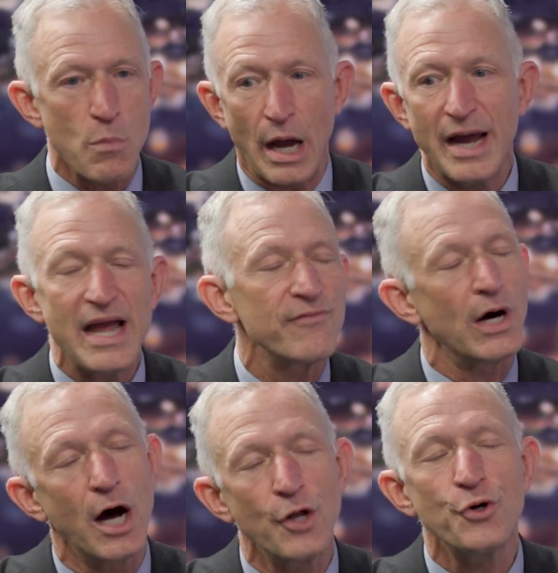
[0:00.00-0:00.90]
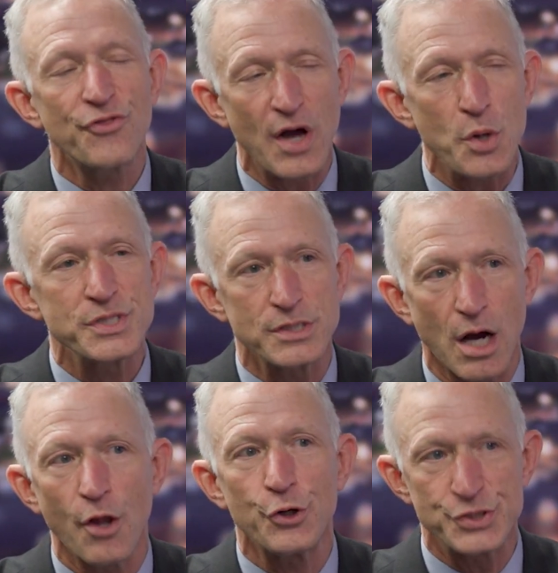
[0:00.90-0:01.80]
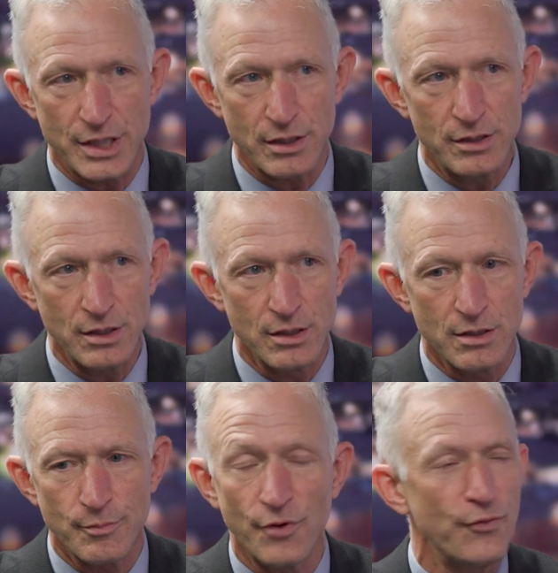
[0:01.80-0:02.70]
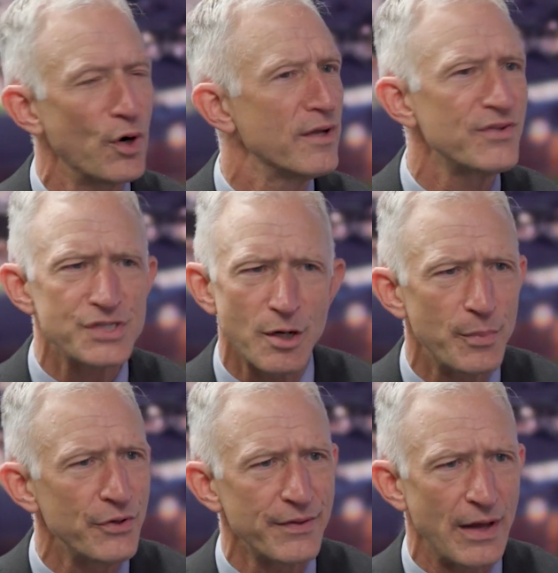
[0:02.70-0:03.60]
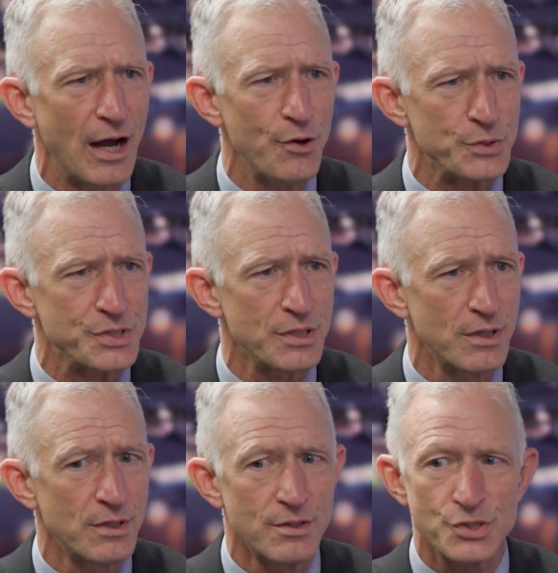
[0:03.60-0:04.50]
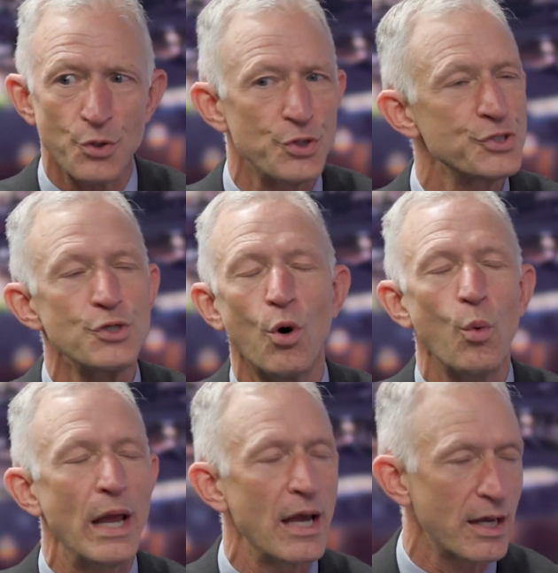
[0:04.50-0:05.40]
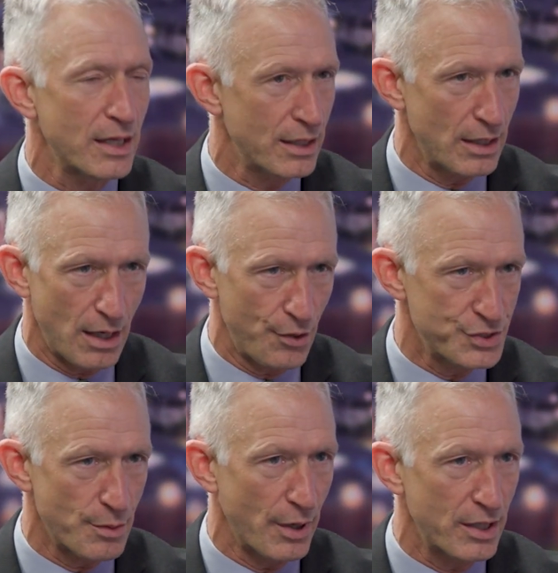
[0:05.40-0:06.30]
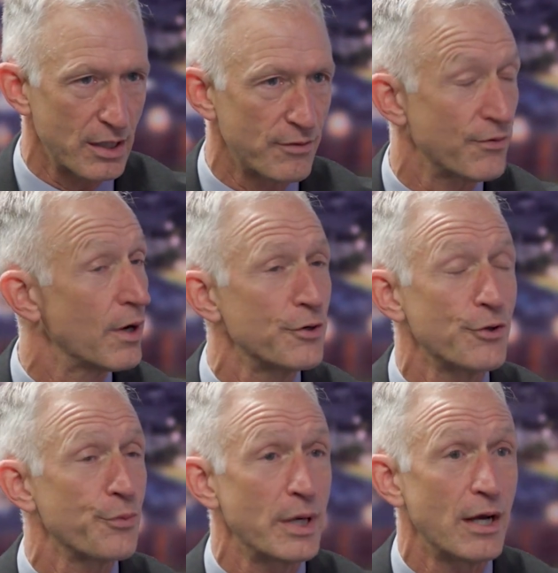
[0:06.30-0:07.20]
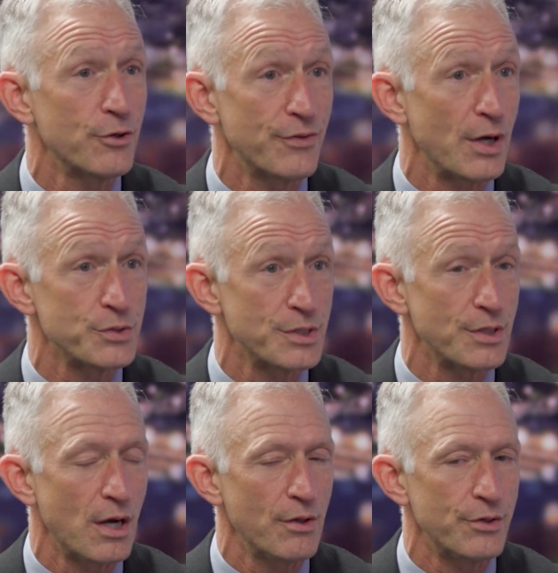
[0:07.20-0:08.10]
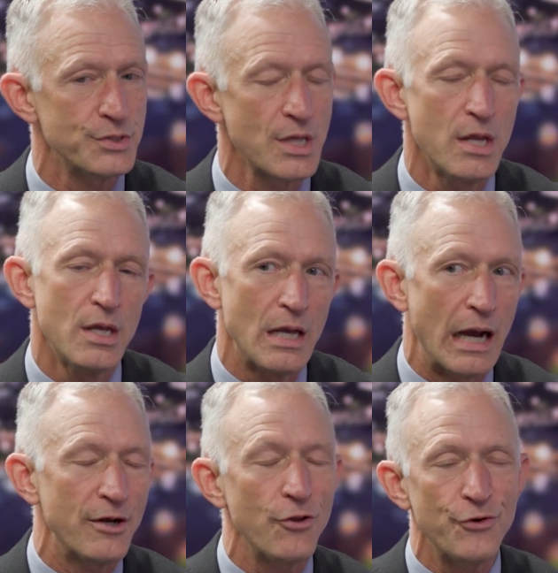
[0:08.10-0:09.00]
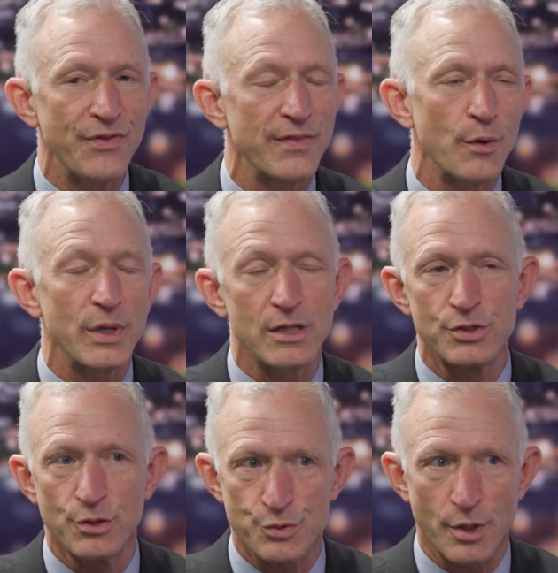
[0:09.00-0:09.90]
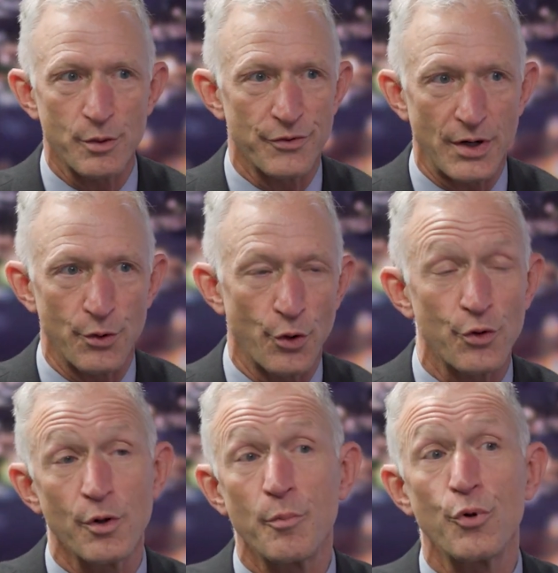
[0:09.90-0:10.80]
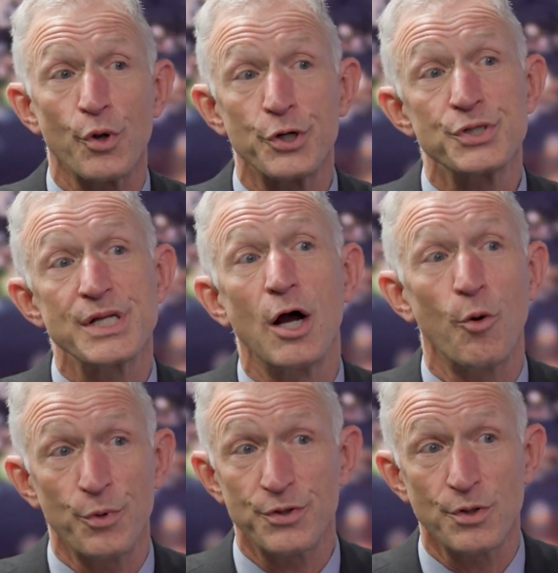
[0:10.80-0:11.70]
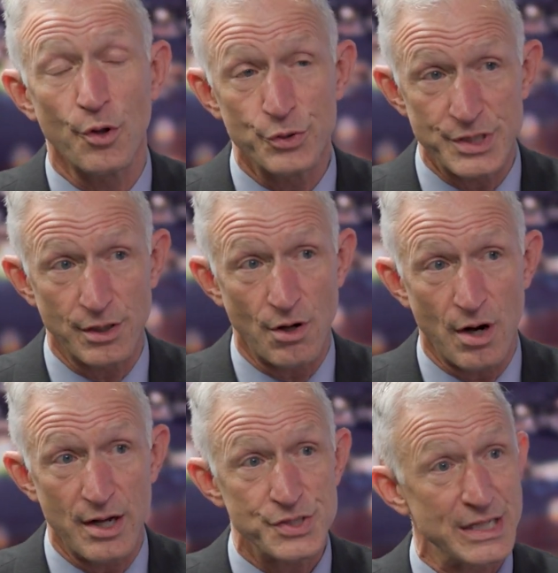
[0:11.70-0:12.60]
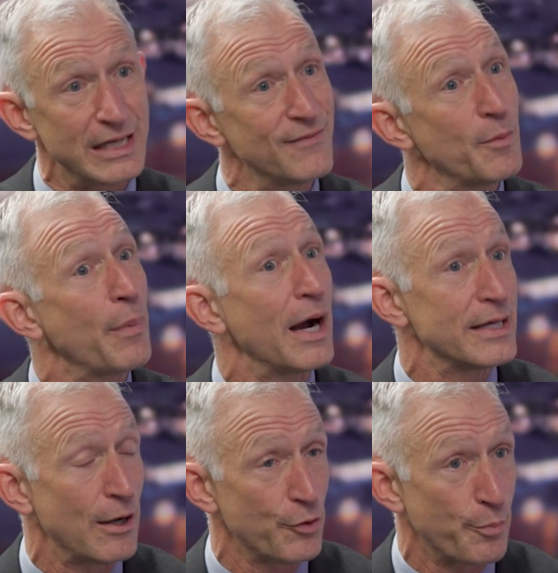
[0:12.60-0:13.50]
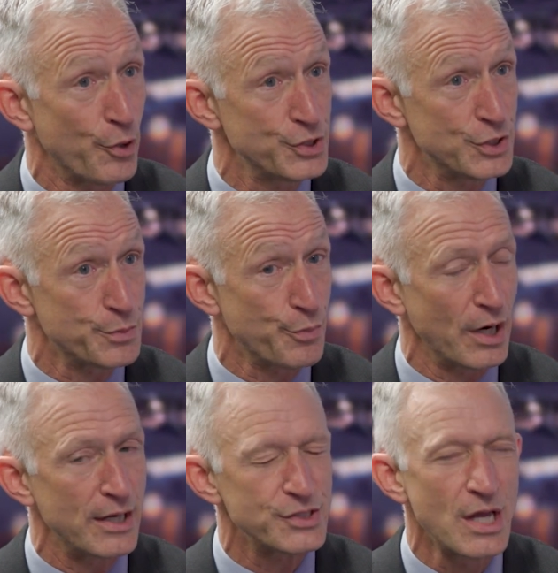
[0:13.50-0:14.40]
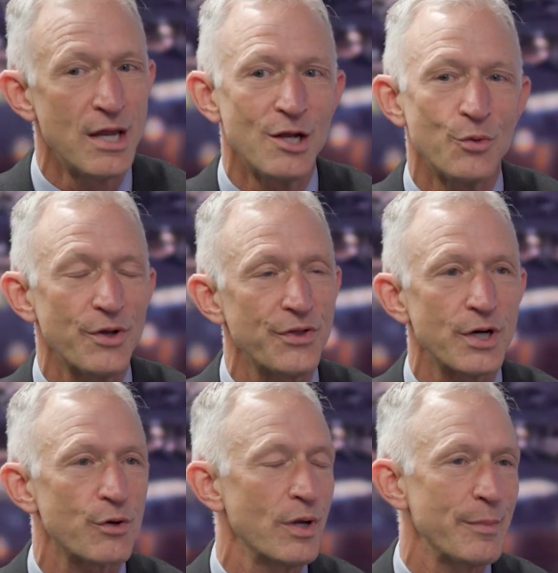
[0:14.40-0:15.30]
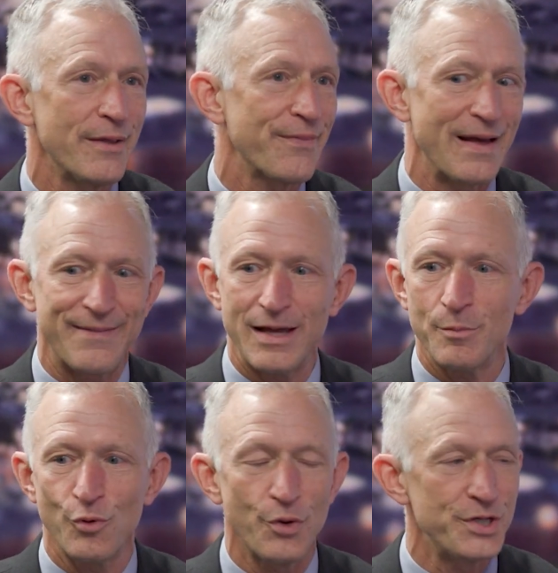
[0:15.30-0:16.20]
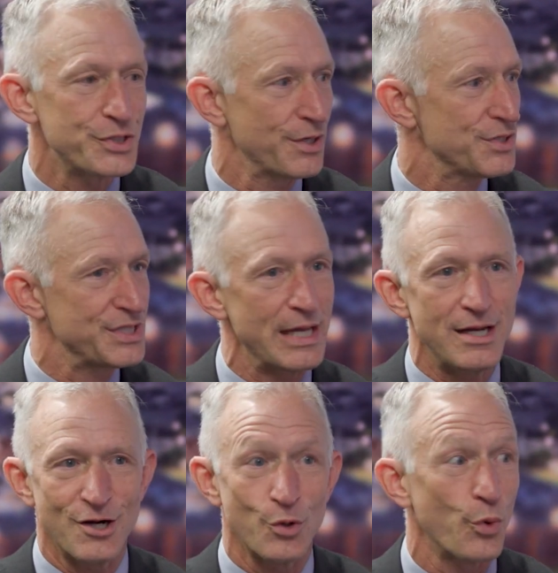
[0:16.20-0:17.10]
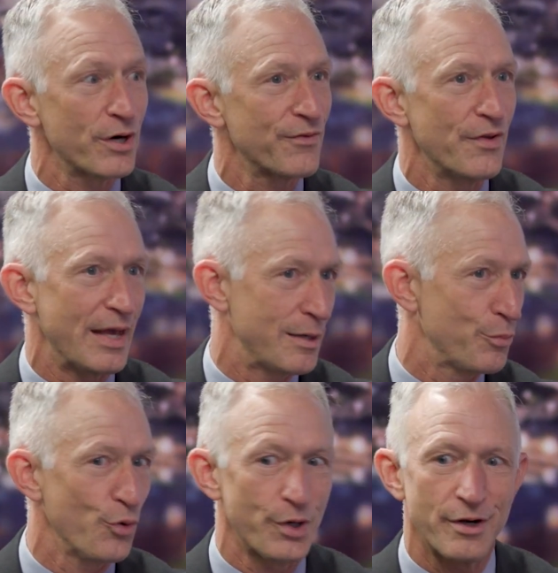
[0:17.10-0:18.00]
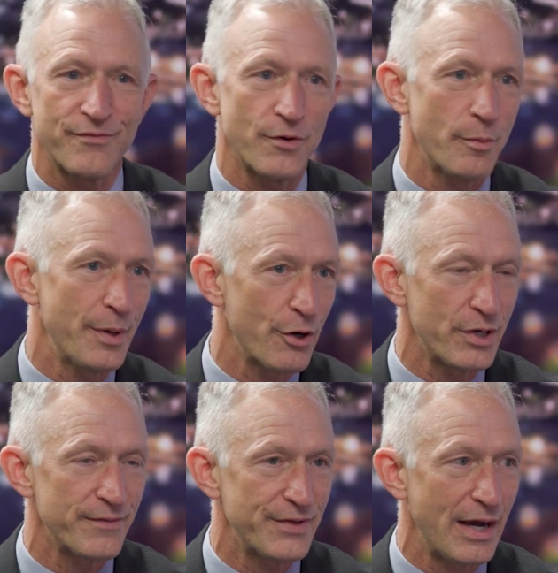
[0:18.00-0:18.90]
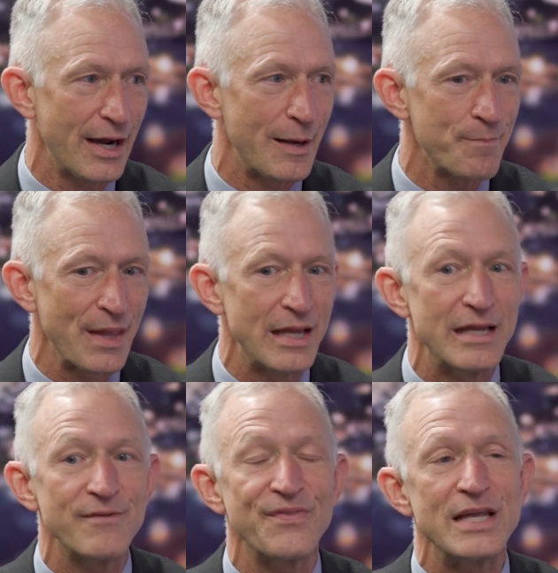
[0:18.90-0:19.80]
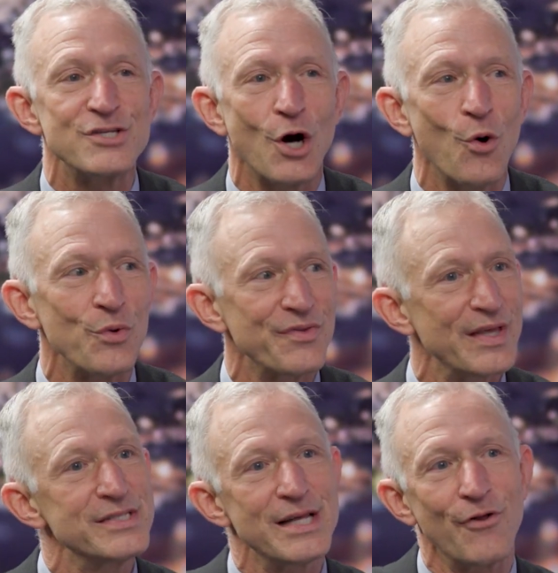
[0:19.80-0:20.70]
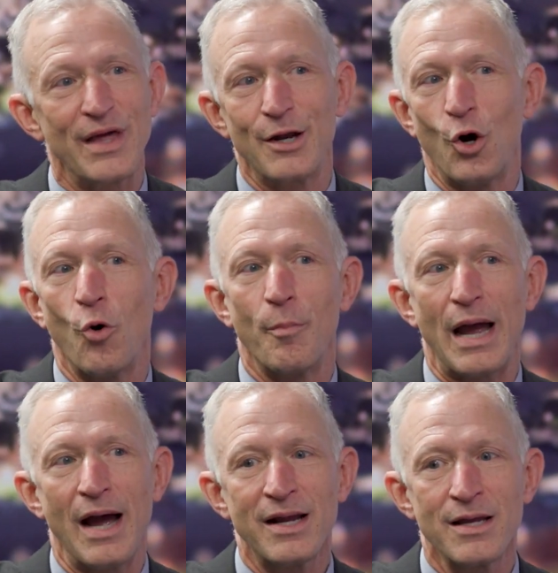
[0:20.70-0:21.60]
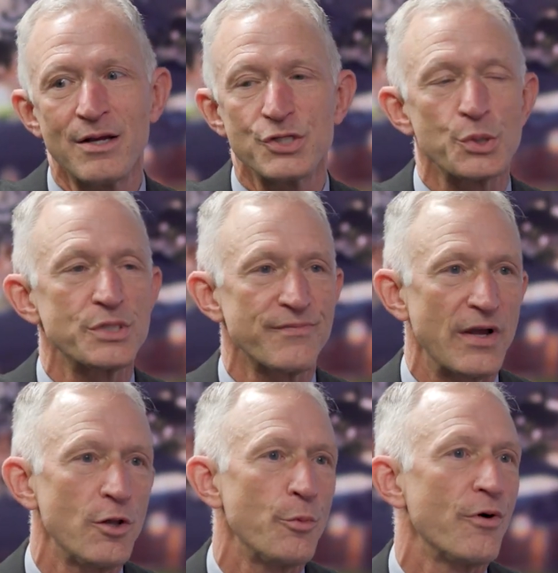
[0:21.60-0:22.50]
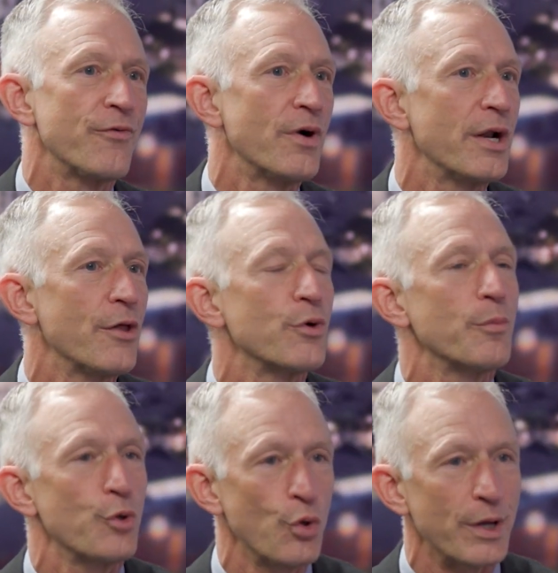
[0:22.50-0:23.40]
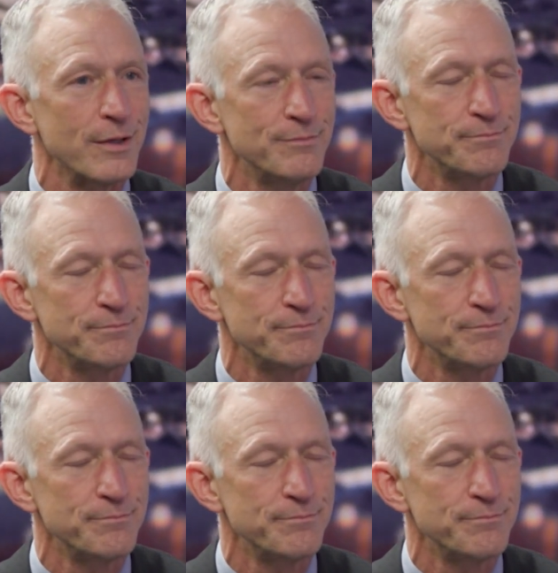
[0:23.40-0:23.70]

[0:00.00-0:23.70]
I have $100,000 in before I even start building the house. So there's no way I can get a house to market for under $300,000. Another thing that we can do is work with our local employers to help with closing costs and even buy down the purchase price with an agreement that that employee is going to stay here, work for that employer for a period of time. If they don't, they sell that home back so it's available for another employee.